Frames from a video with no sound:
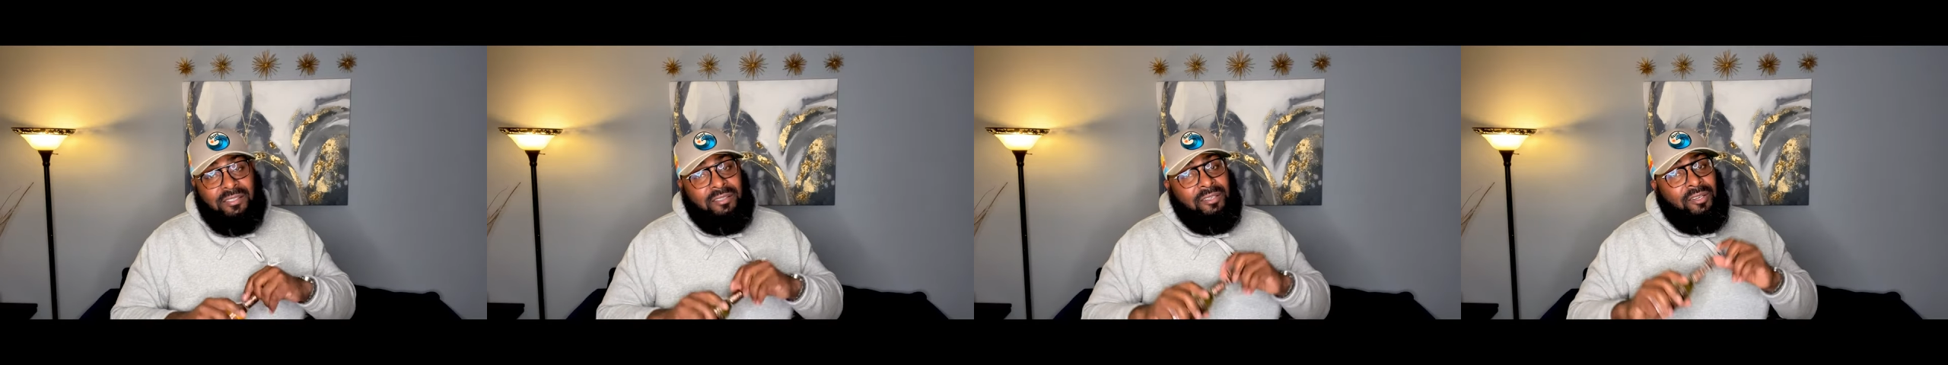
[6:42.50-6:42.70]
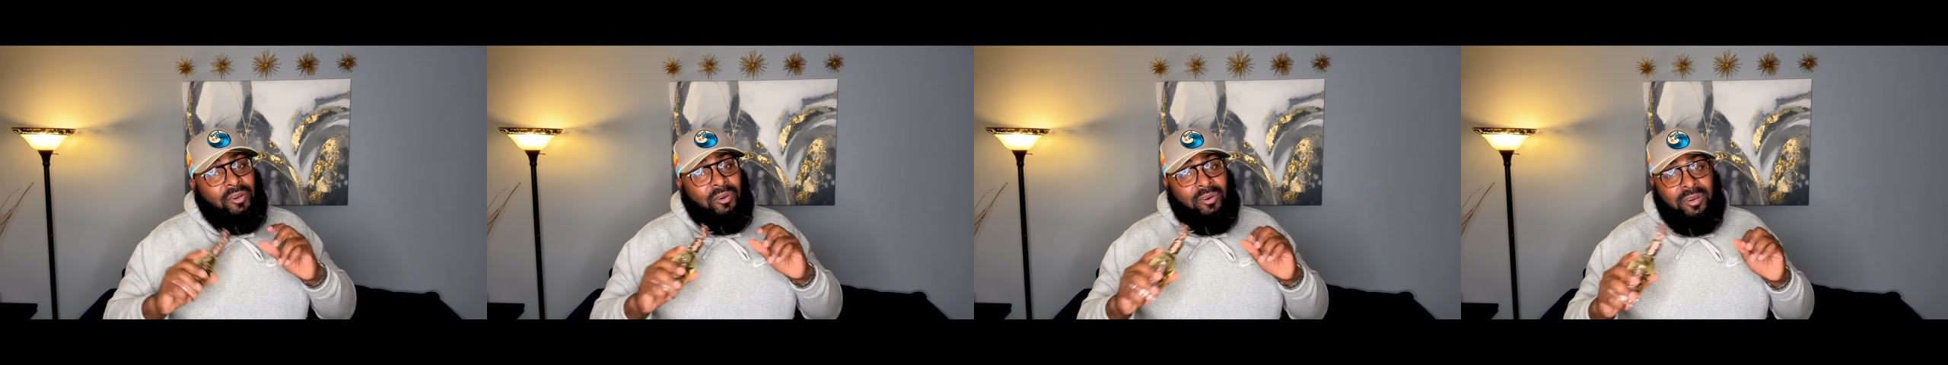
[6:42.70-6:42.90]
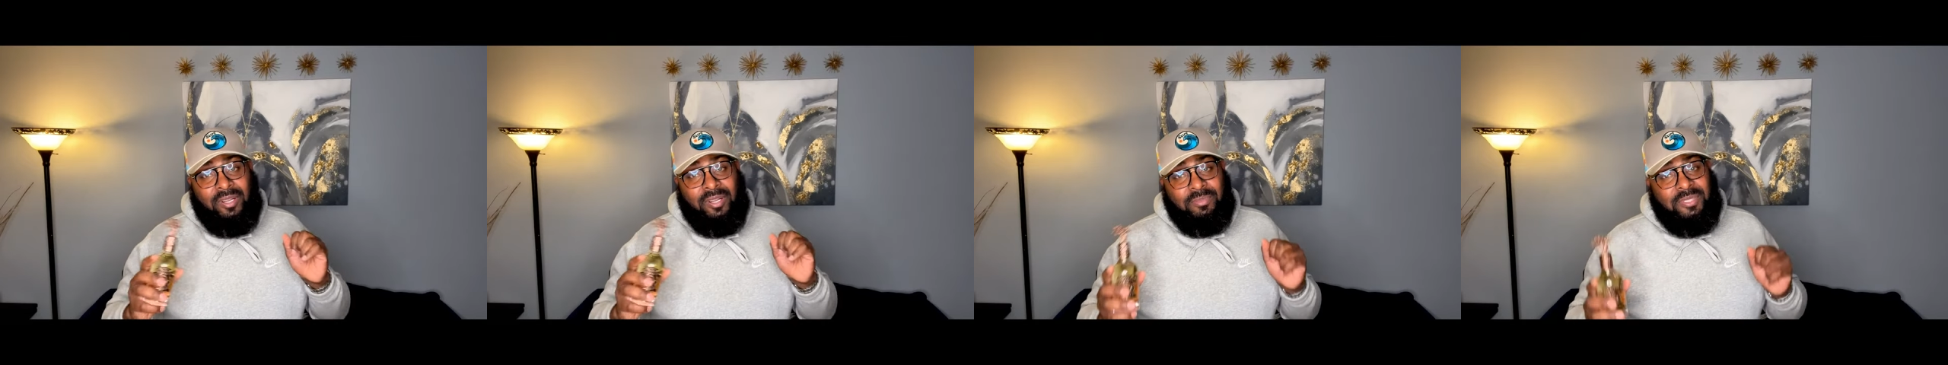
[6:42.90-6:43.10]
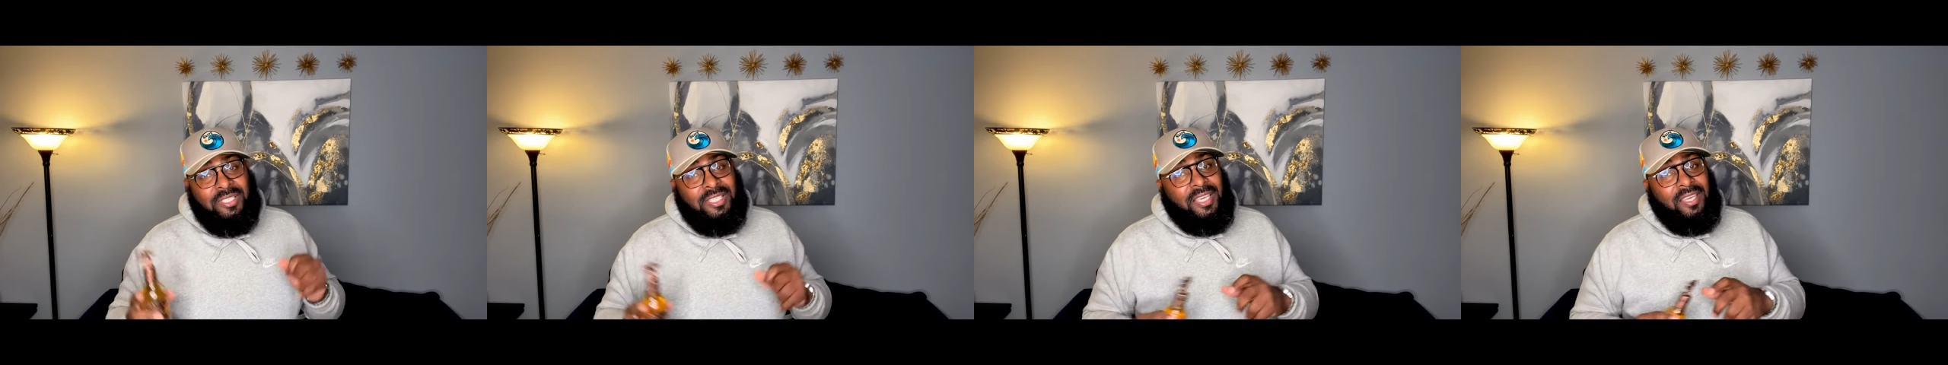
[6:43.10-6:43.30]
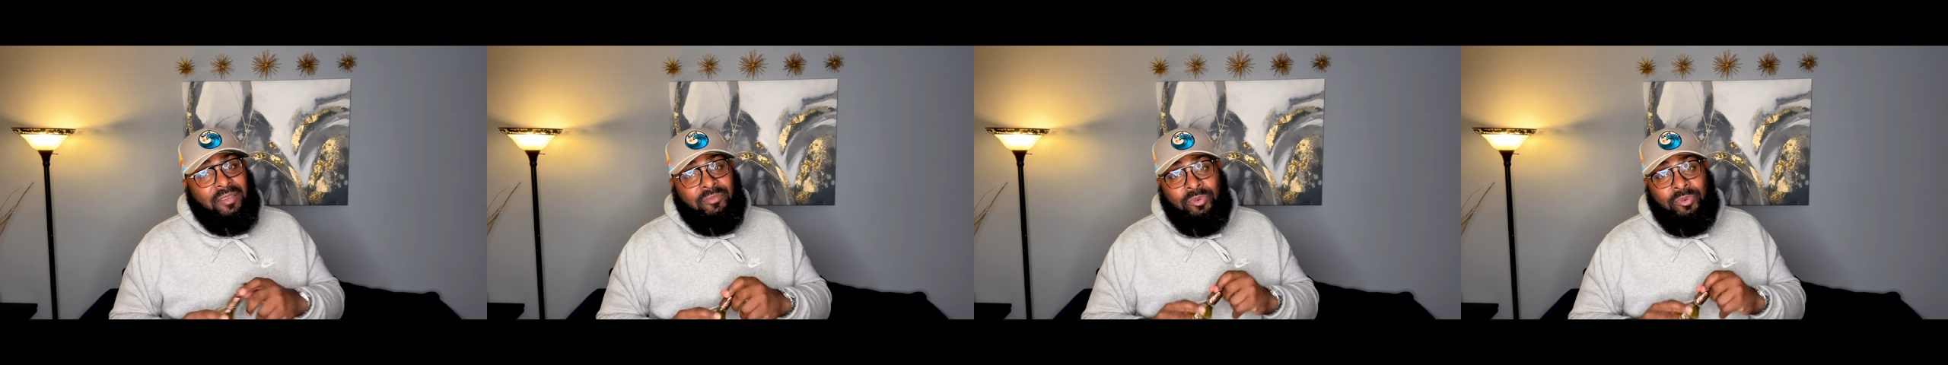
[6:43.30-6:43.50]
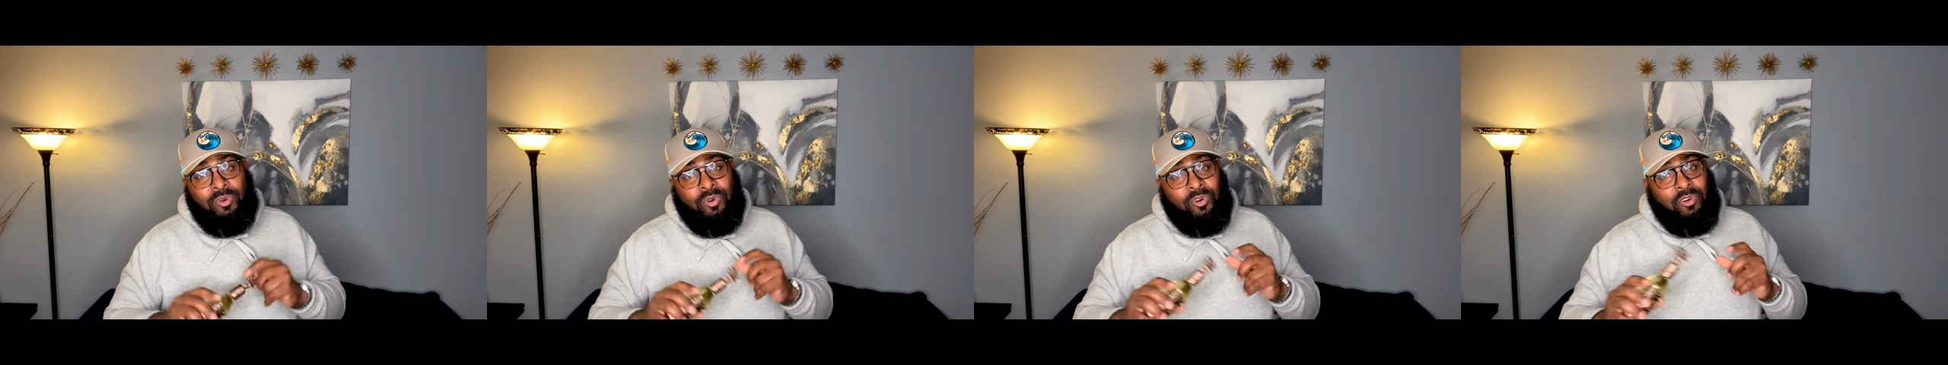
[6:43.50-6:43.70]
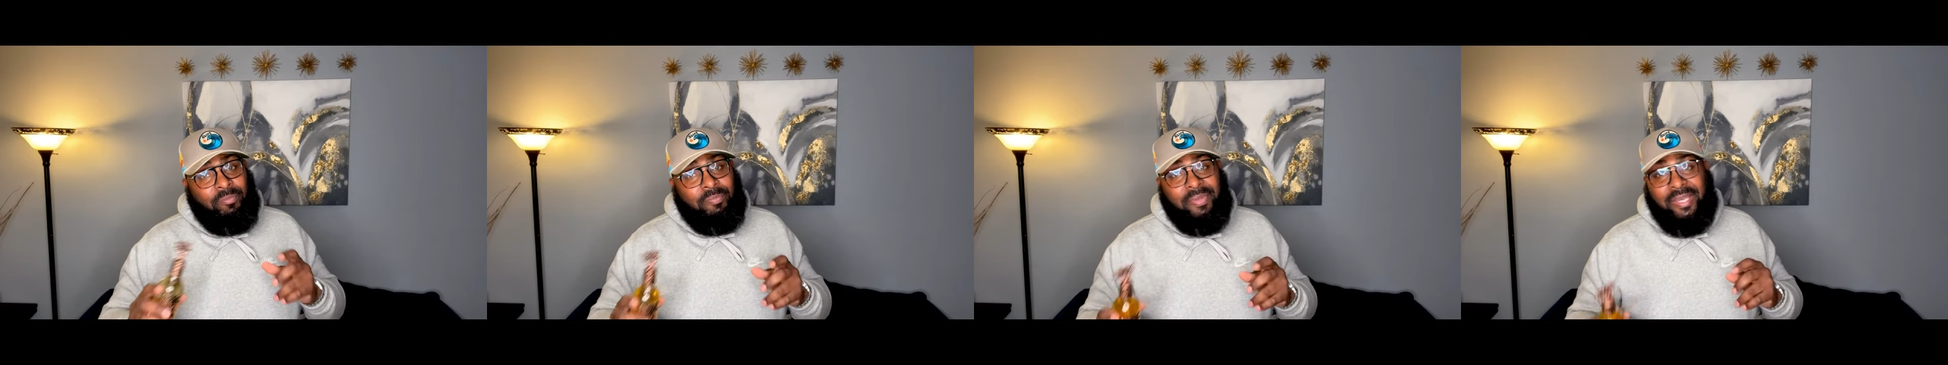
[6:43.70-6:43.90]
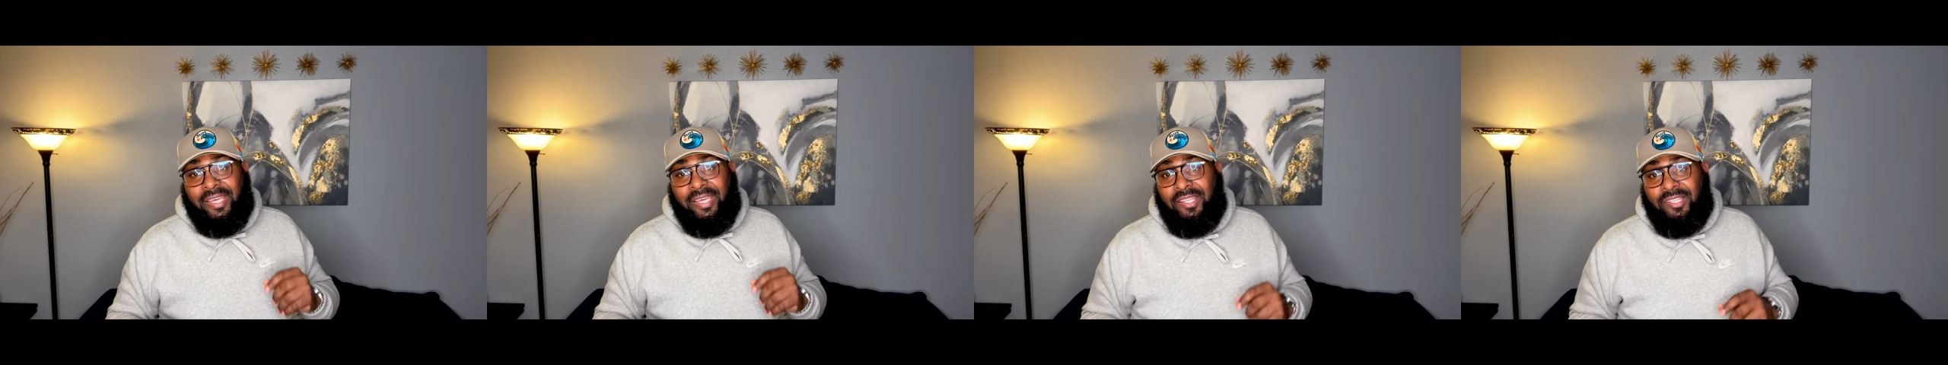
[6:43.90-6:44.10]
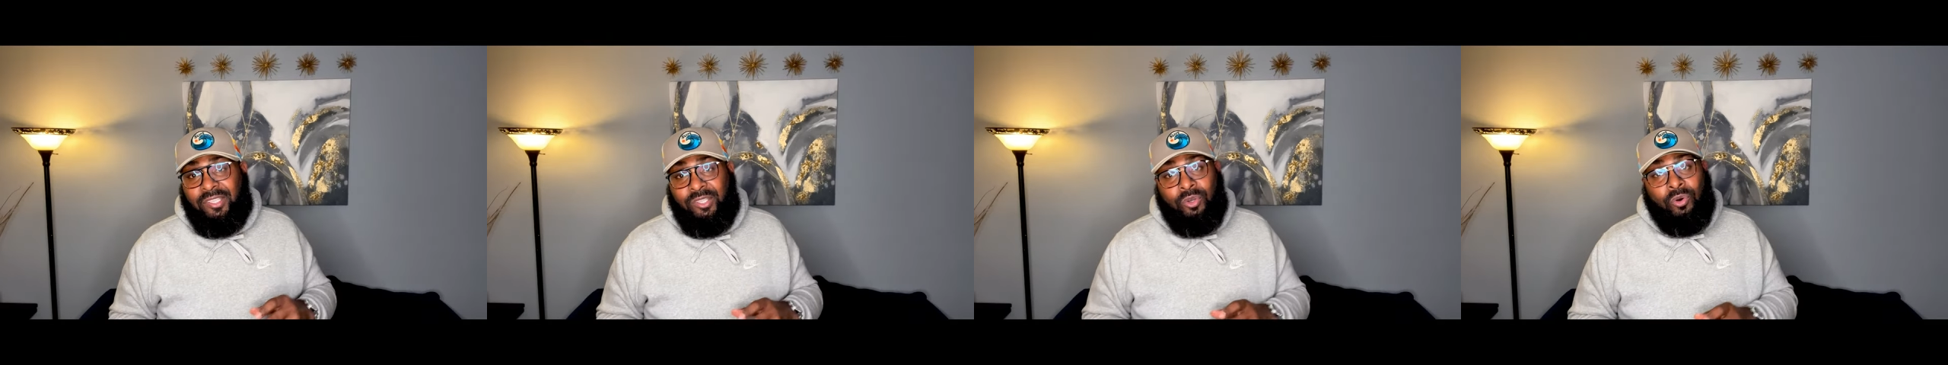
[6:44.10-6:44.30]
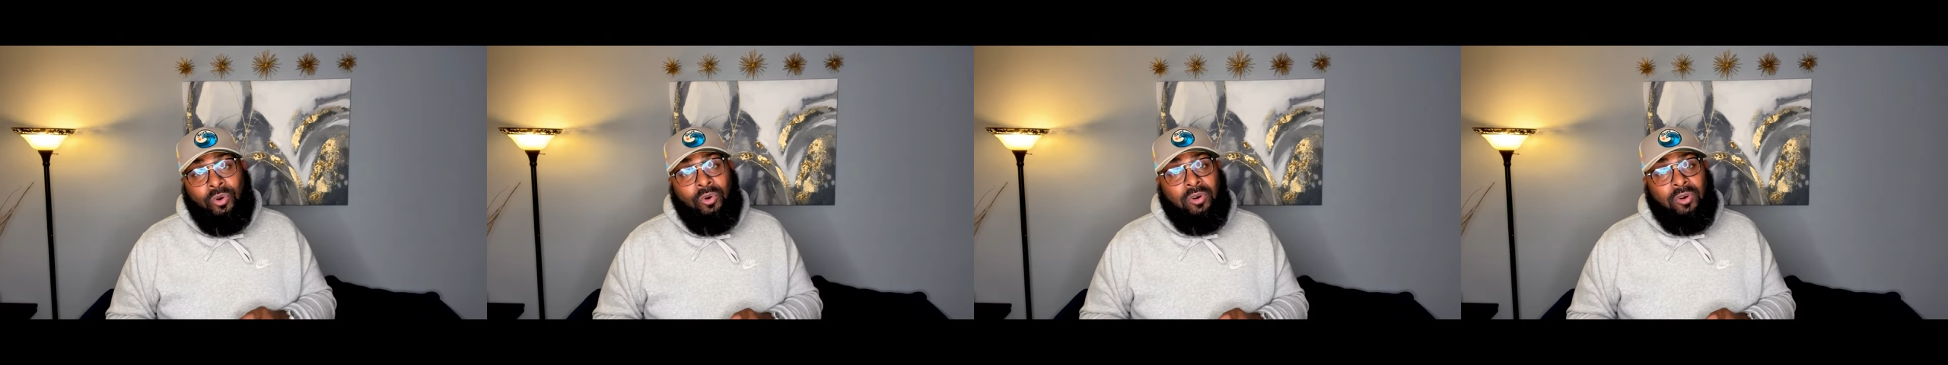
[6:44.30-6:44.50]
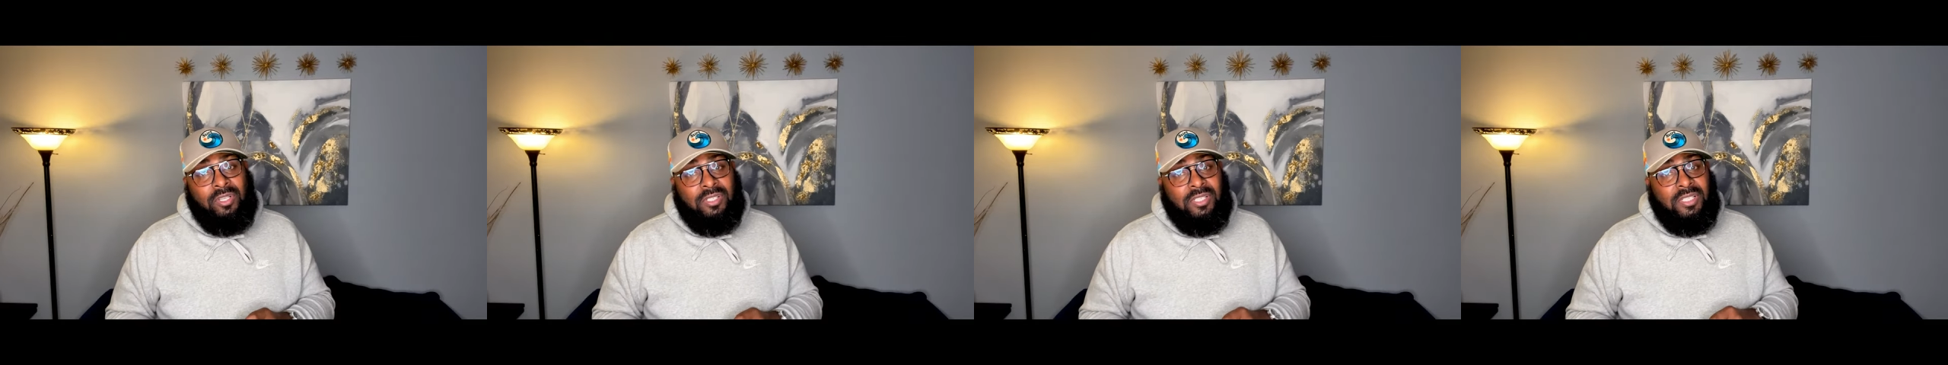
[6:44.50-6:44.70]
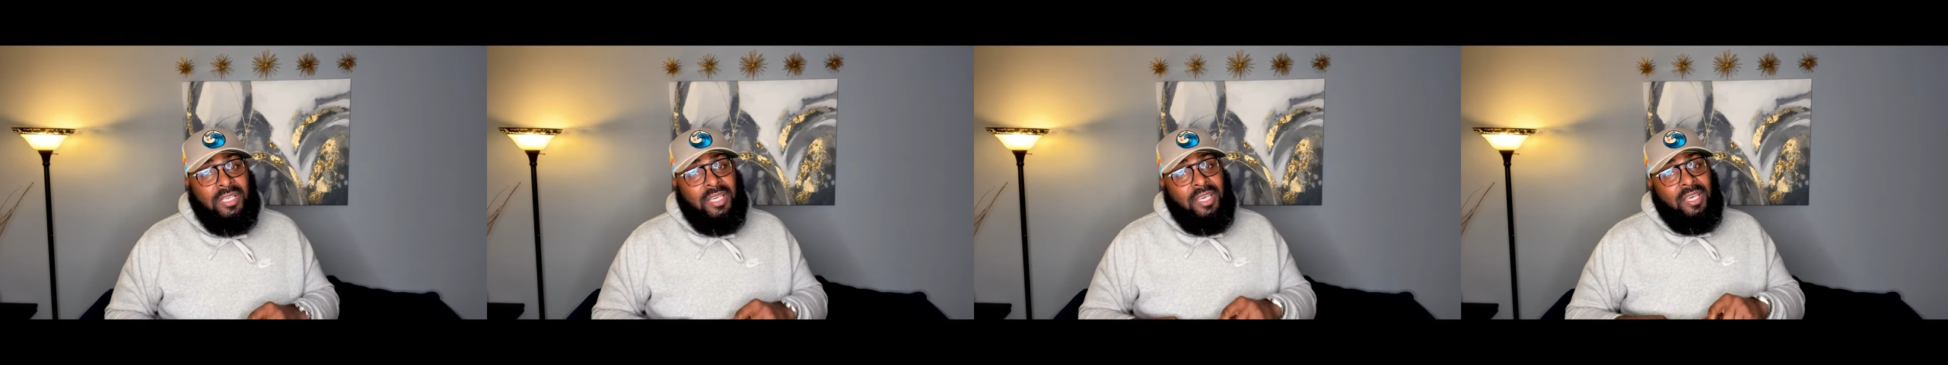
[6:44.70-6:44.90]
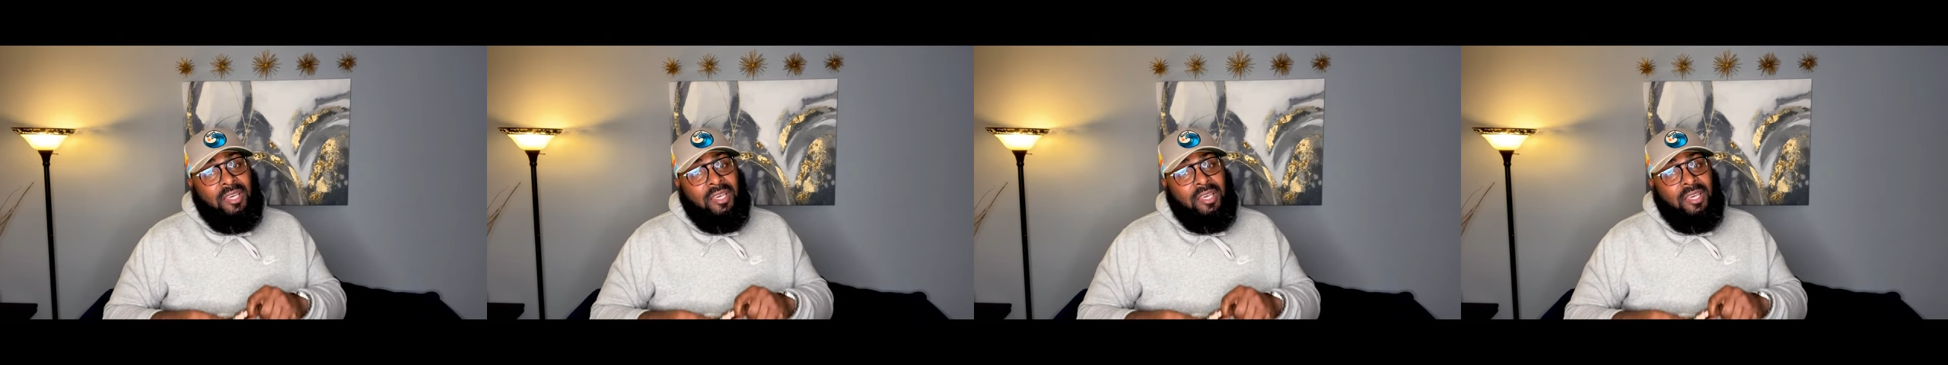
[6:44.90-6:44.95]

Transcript: You know what I'm saying? If you're gonna be indoors,